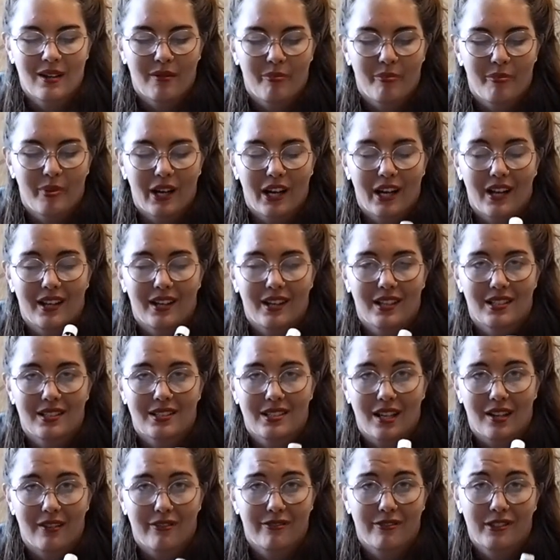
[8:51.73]
But it
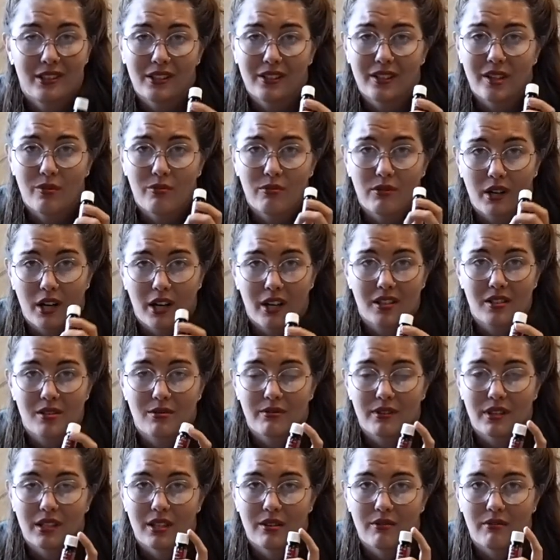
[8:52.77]
definitely works
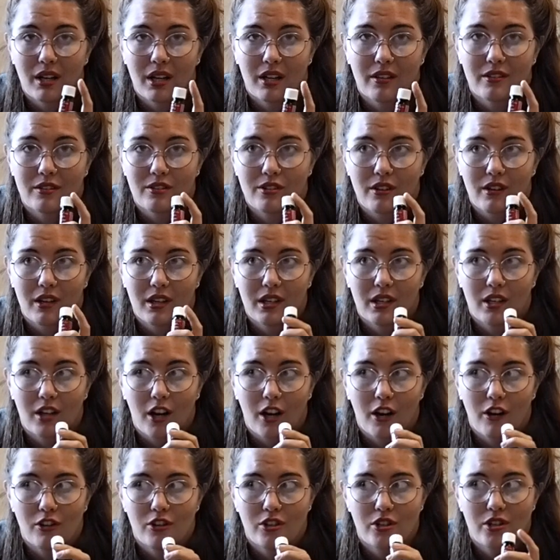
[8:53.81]
really well. So I'd
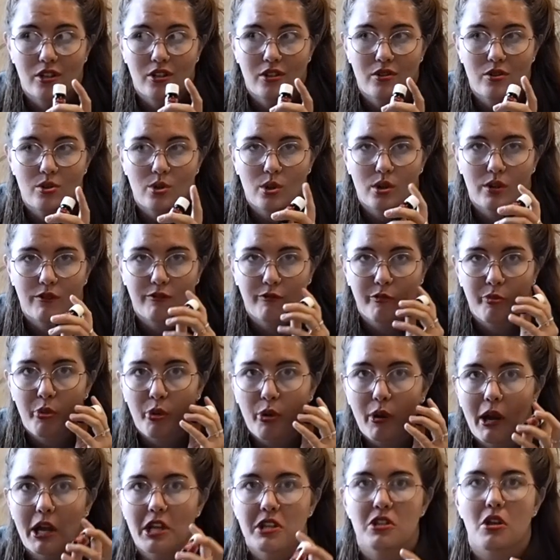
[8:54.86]
encourage you to sort of
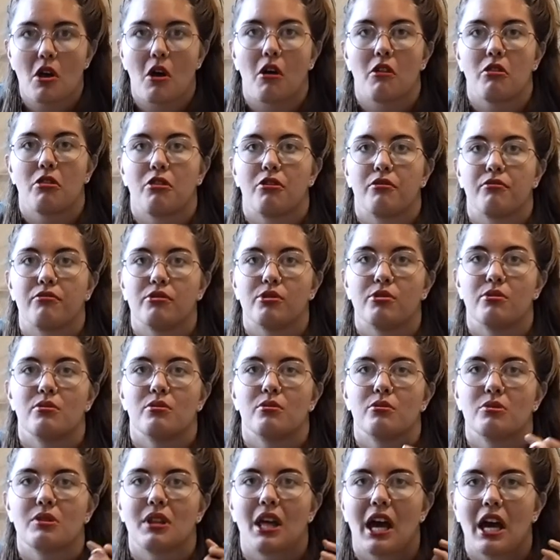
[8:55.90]
press on
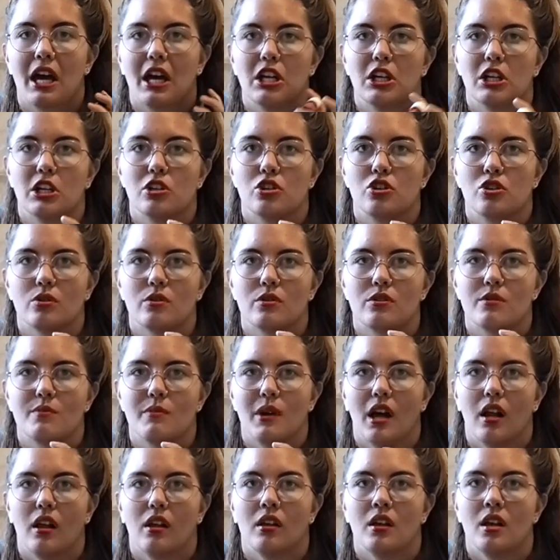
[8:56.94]
through that initial
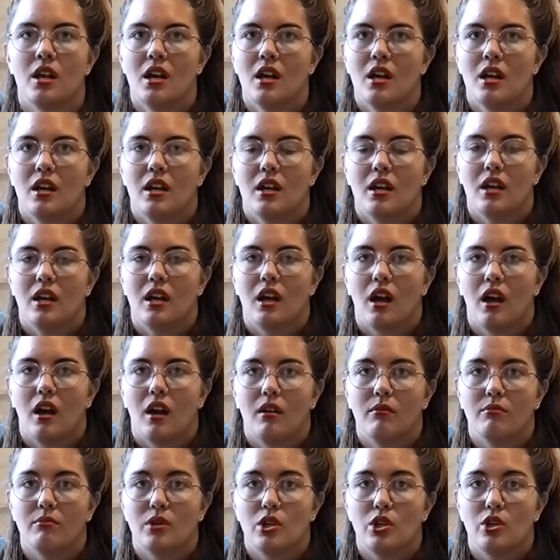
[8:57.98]
smell.
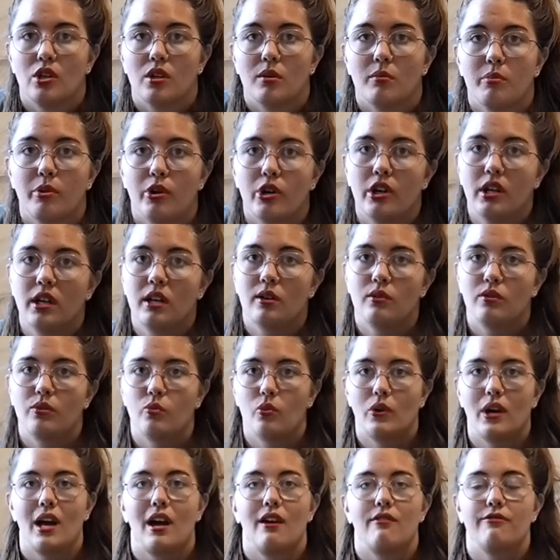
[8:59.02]
You can put it,
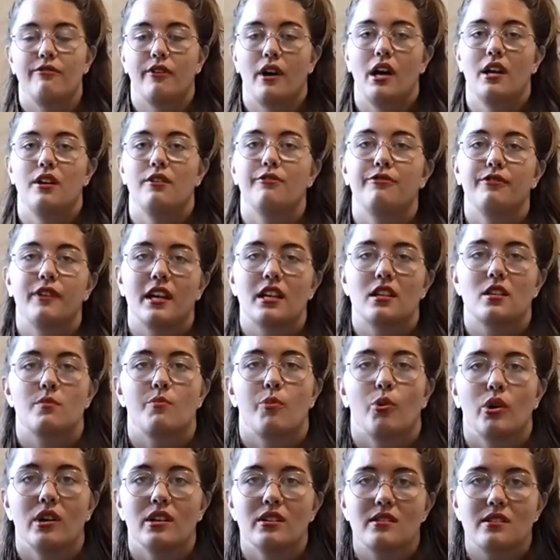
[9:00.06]
we have Vitaflex
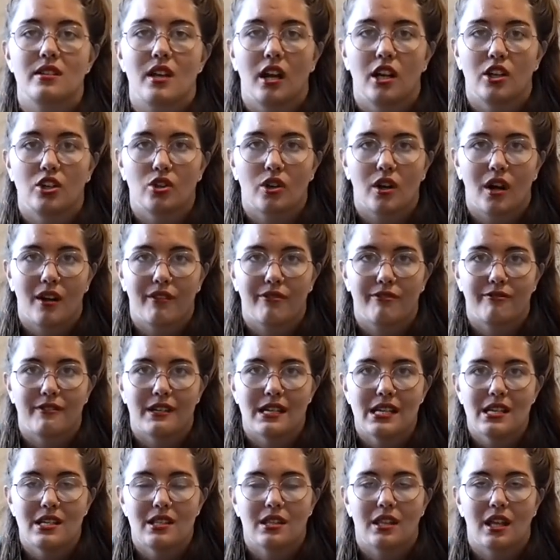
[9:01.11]
points under our
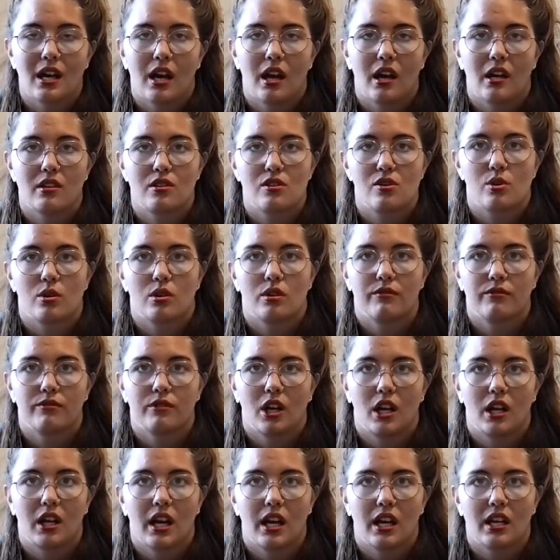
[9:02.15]
feet that are sort of
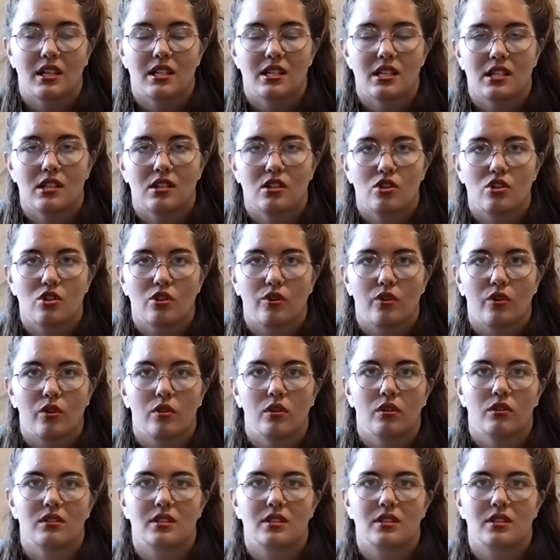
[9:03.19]
connected to